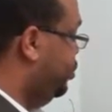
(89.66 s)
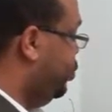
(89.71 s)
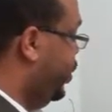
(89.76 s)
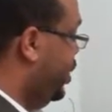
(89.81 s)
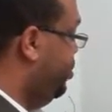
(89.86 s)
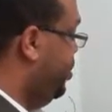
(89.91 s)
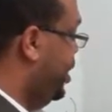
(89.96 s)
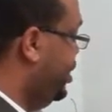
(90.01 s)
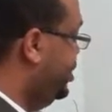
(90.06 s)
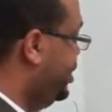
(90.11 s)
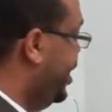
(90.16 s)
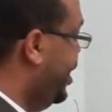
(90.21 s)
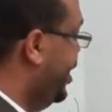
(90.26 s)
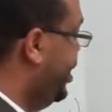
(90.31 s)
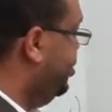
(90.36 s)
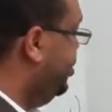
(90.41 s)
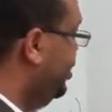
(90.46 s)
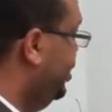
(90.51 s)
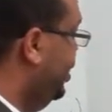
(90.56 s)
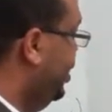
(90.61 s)
web-based
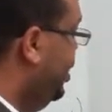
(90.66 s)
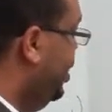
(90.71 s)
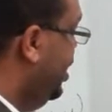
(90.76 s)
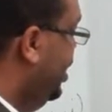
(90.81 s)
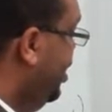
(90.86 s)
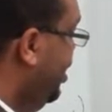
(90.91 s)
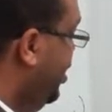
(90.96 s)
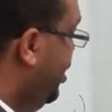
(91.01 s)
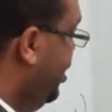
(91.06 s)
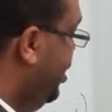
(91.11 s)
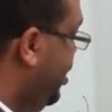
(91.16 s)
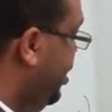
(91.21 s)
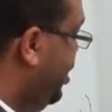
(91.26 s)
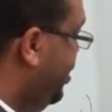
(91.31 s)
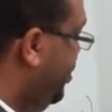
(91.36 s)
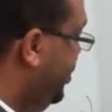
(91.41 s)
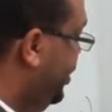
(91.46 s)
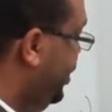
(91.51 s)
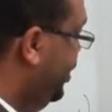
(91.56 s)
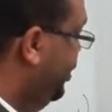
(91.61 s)
app,
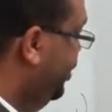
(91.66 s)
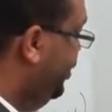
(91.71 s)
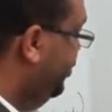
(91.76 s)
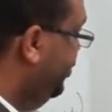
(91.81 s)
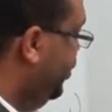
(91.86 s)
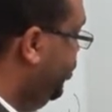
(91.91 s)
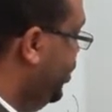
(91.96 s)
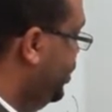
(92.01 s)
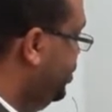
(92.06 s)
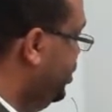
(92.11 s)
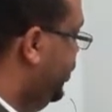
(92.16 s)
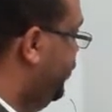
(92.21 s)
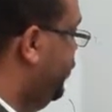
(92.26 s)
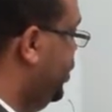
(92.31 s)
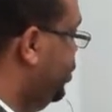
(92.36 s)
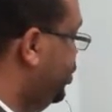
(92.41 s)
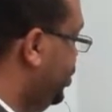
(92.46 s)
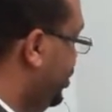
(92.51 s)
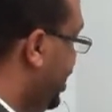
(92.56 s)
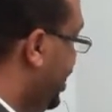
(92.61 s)
and then the rest of
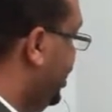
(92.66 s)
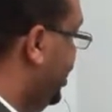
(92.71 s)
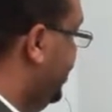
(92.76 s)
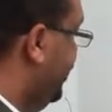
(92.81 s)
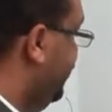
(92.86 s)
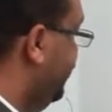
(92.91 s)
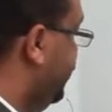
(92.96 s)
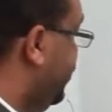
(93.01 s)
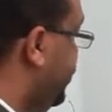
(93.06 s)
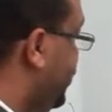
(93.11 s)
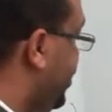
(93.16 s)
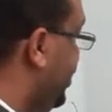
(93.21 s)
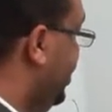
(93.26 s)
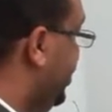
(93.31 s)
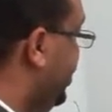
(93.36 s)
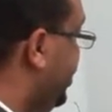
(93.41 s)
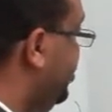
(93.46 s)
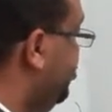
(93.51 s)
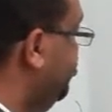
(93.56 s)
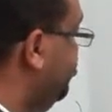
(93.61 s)
the functionality for
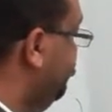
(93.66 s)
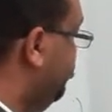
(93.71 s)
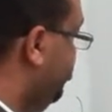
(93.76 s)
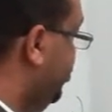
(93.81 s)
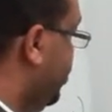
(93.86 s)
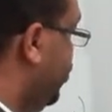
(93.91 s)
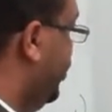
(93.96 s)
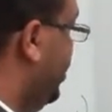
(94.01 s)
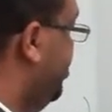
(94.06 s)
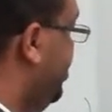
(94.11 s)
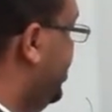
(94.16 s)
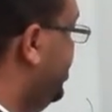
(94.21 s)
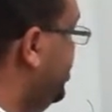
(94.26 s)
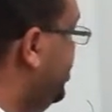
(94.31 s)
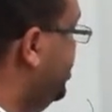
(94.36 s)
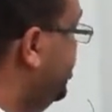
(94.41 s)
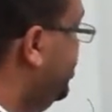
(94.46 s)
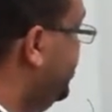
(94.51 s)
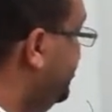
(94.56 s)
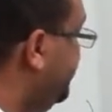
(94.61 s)
the web-based
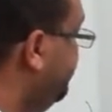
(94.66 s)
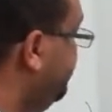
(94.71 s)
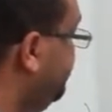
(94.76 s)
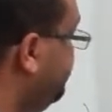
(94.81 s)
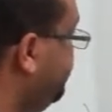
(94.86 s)
system.